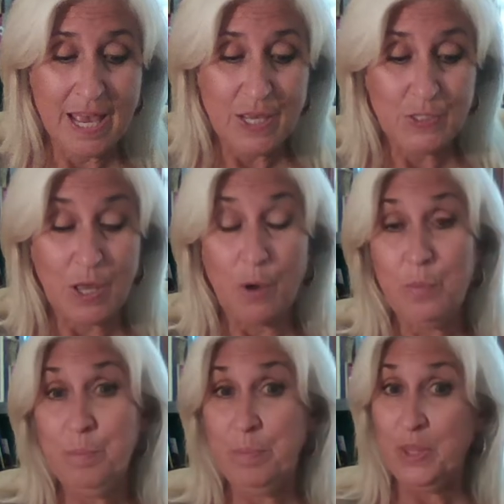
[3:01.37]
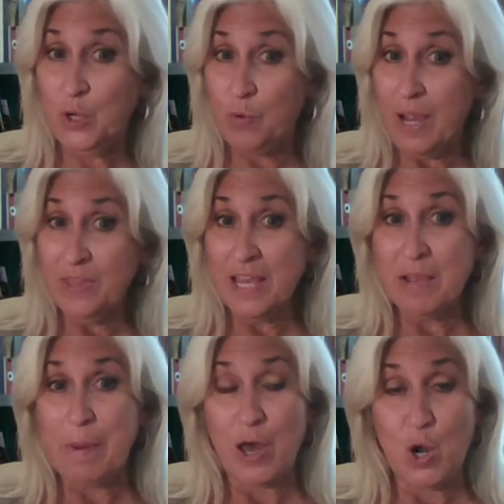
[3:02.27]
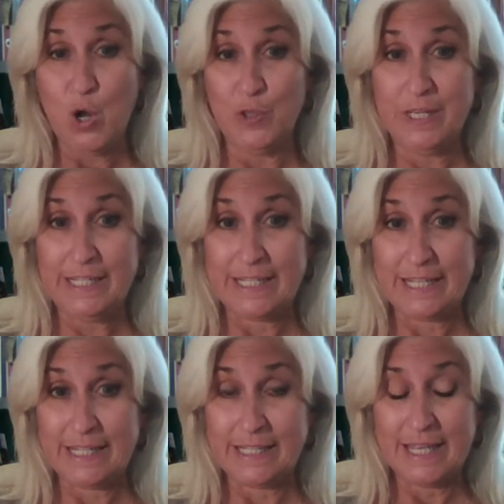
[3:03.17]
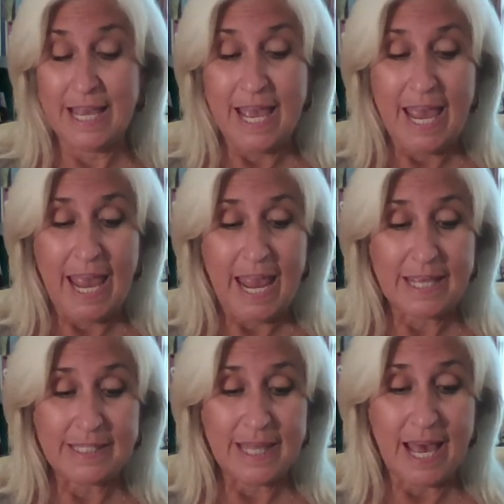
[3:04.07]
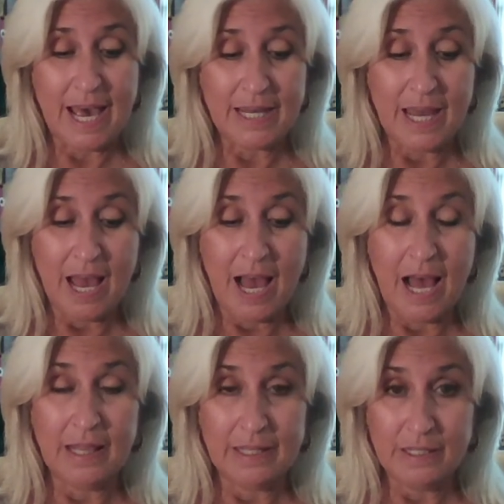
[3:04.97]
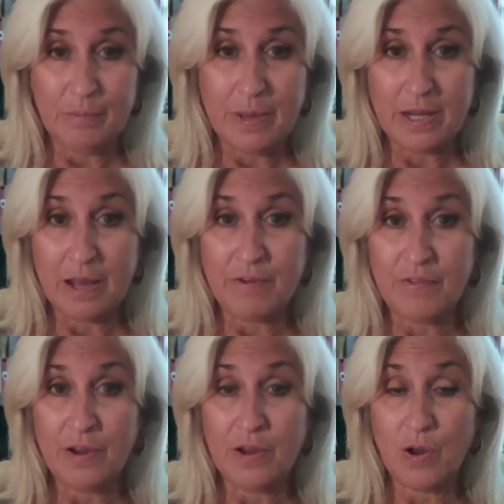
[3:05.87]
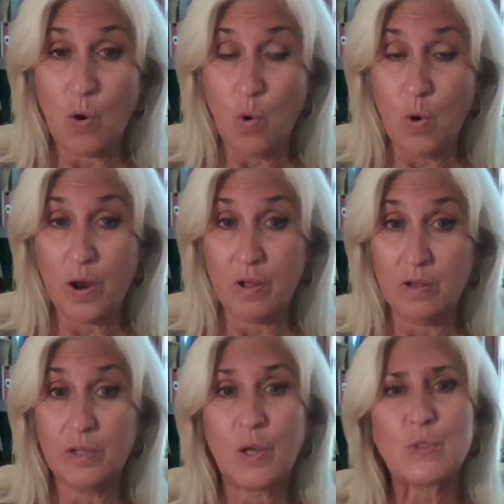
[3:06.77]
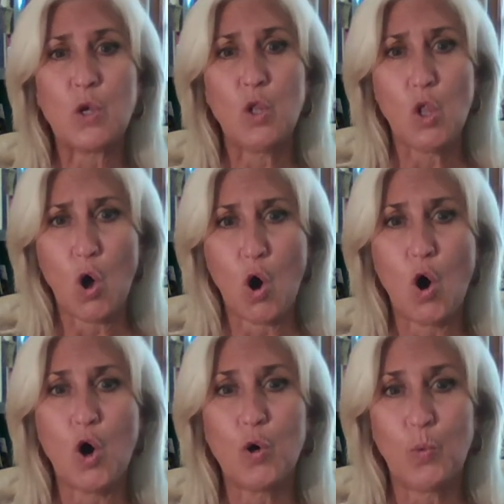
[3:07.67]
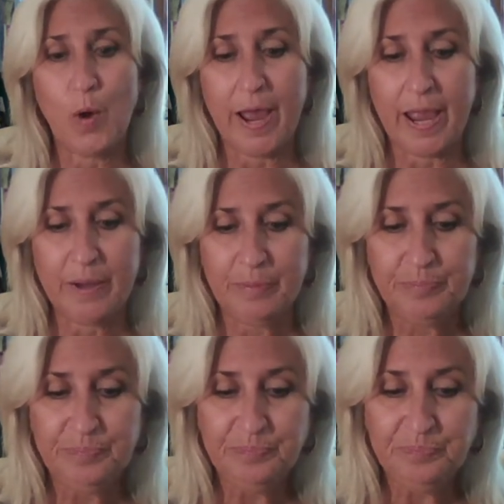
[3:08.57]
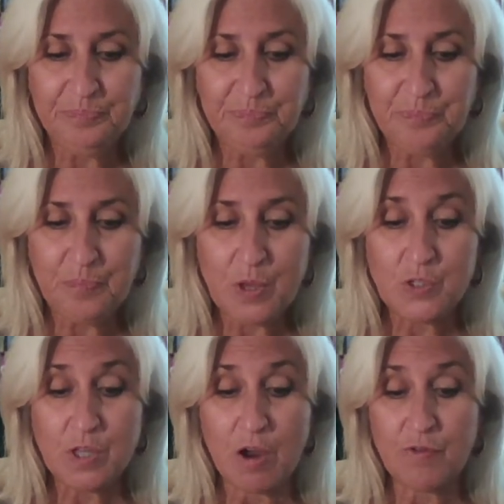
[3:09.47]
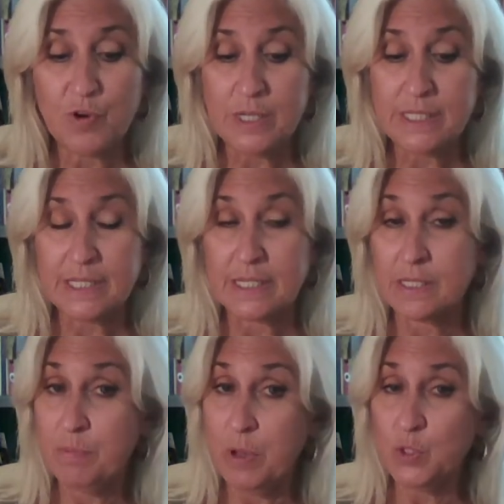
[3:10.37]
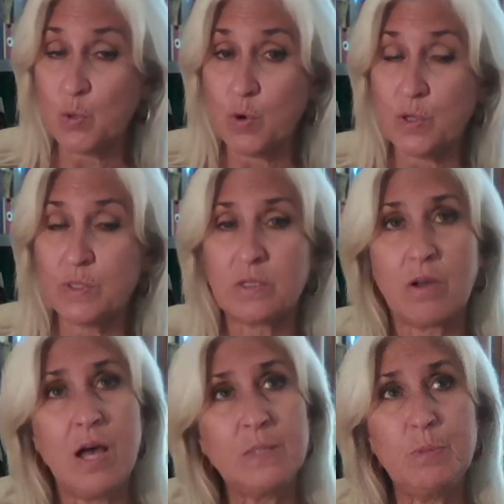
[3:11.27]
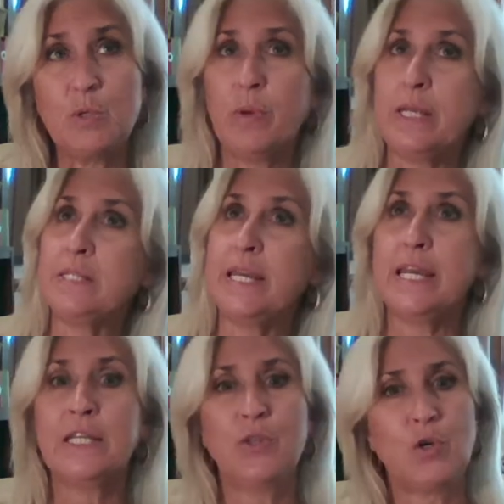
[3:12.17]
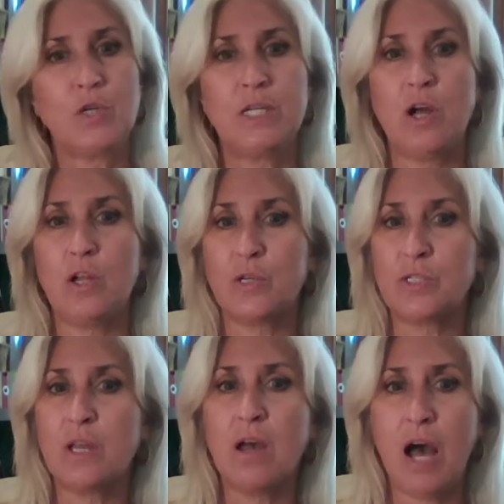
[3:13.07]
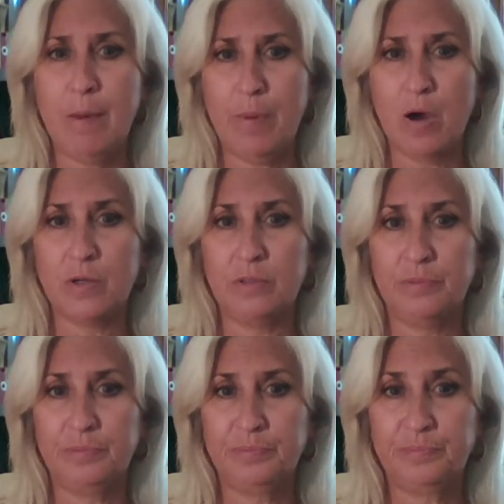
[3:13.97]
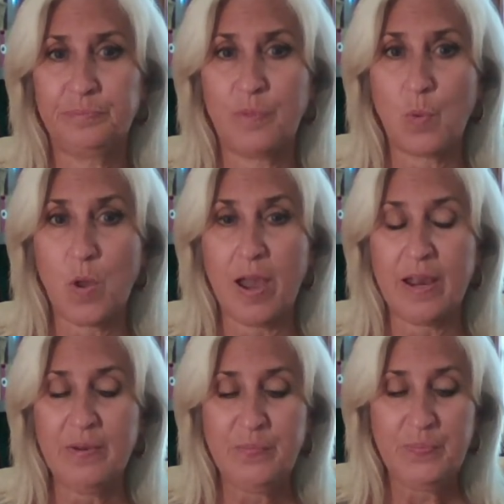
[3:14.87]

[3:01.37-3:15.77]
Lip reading: So, but the great thing about all this is that a little bit of oil goes a long way. So, for instance, most oils cost between $10 and $30 a bottle. Okay,